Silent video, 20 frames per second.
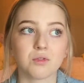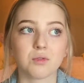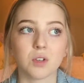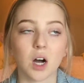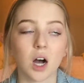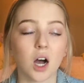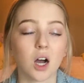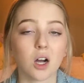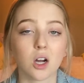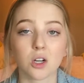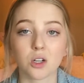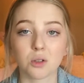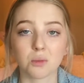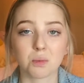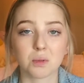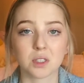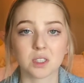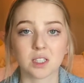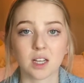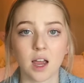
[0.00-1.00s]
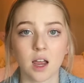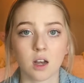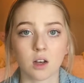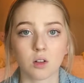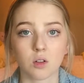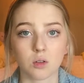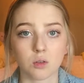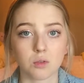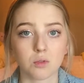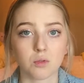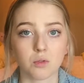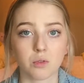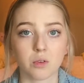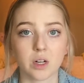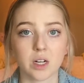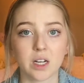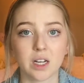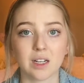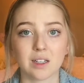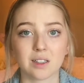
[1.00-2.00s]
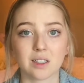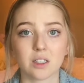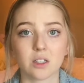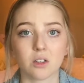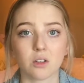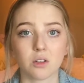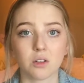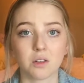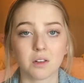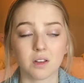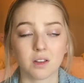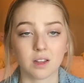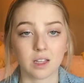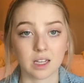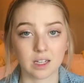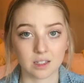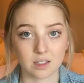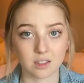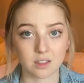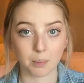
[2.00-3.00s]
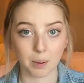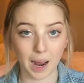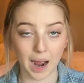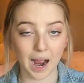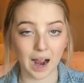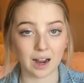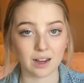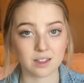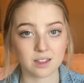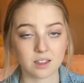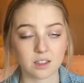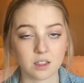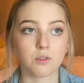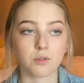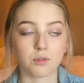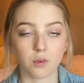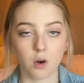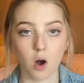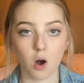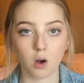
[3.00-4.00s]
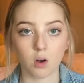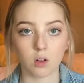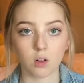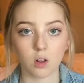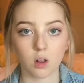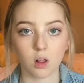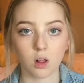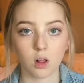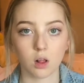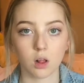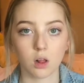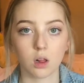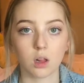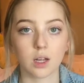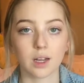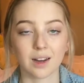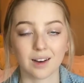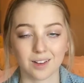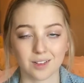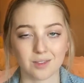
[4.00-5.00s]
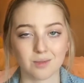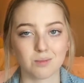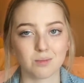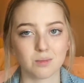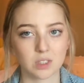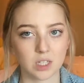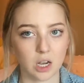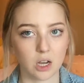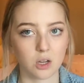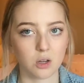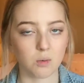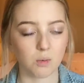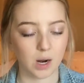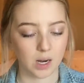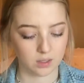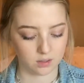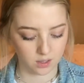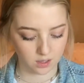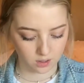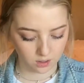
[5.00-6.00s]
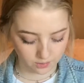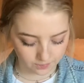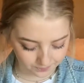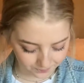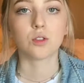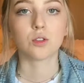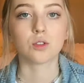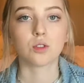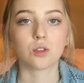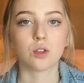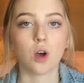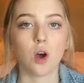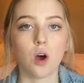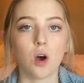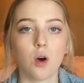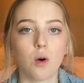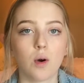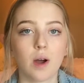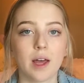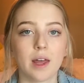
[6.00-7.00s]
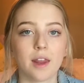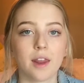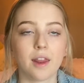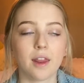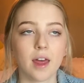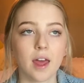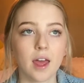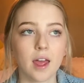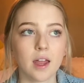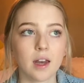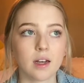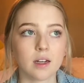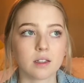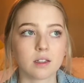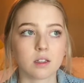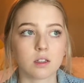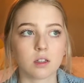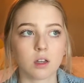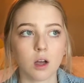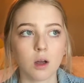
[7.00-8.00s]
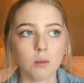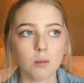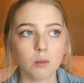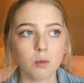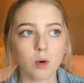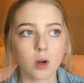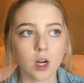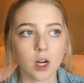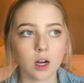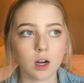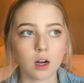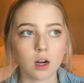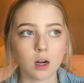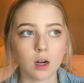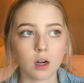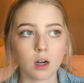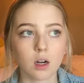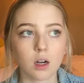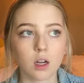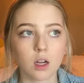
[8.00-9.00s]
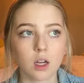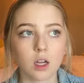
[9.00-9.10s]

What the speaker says: 100% gluten-free until this past fall. And I'll tell you why later. So then somewhere